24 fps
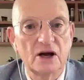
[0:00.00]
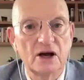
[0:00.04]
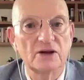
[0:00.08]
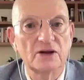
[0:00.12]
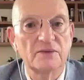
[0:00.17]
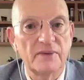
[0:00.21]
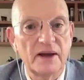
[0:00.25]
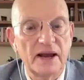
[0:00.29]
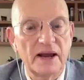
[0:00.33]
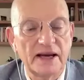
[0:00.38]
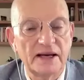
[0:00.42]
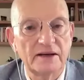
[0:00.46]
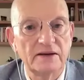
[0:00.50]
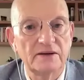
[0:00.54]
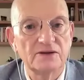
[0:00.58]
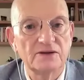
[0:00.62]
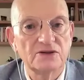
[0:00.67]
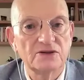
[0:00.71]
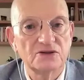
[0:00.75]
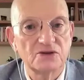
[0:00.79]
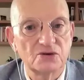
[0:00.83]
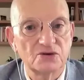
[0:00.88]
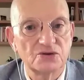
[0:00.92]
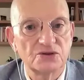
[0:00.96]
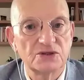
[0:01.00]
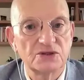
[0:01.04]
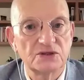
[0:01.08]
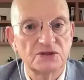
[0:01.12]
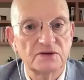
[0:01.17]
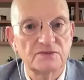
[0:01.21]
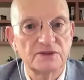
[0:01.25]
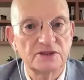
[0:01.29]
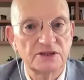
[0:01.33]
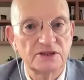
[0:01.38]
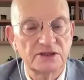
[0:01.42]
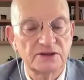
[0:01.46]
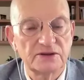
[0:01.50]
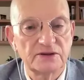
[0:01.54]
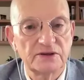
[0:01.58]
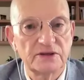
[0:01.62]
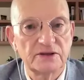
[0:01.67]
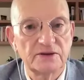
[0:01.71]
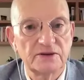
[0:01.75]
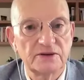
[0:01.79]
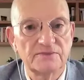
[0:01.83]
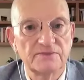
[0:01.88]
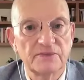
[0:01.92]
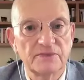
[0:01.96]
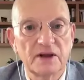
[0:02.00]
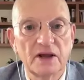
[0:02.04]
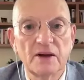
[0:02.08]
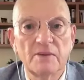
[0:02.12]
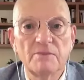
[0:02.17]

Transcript: are the main sources of material,